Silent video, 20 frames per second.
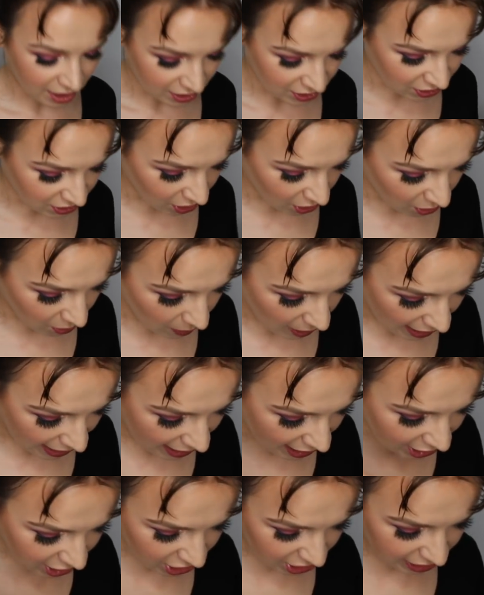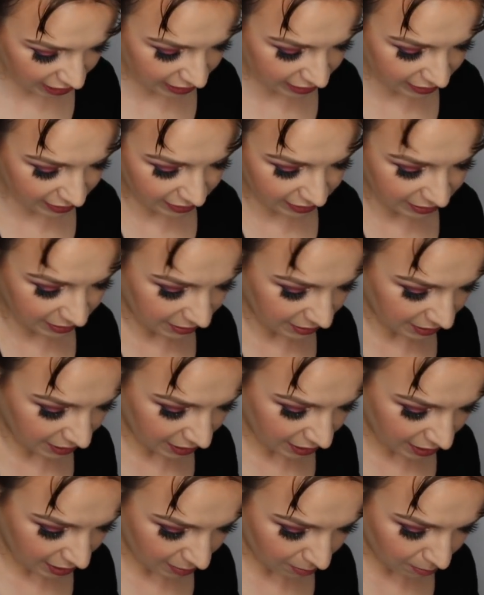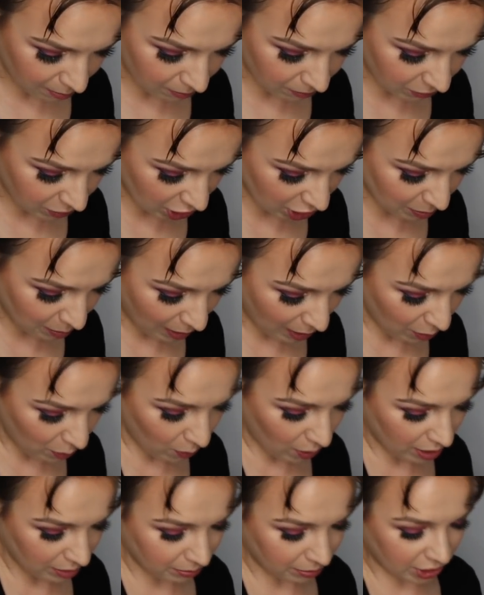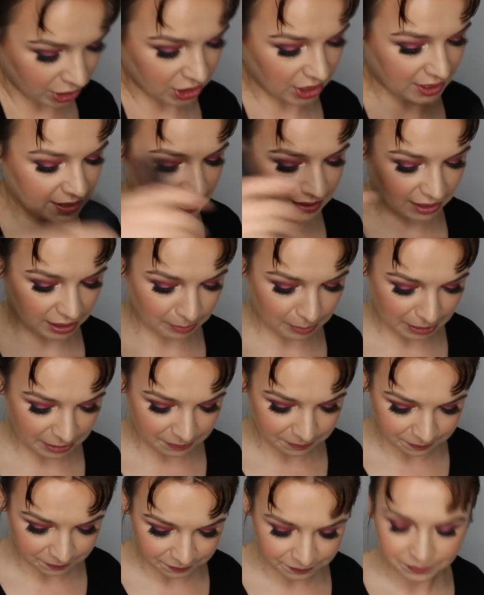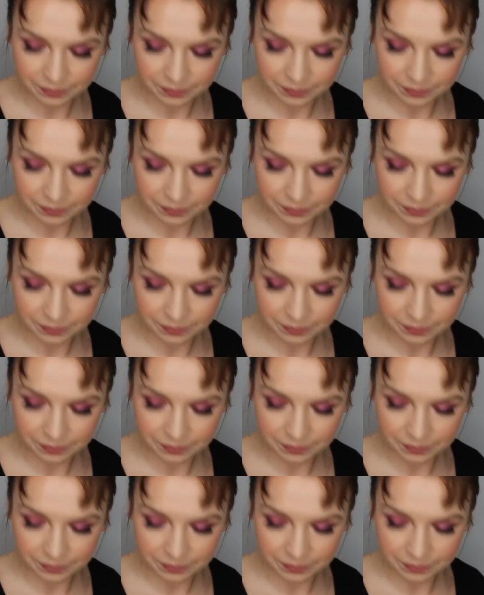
So I actually just bought one brush at Sigma.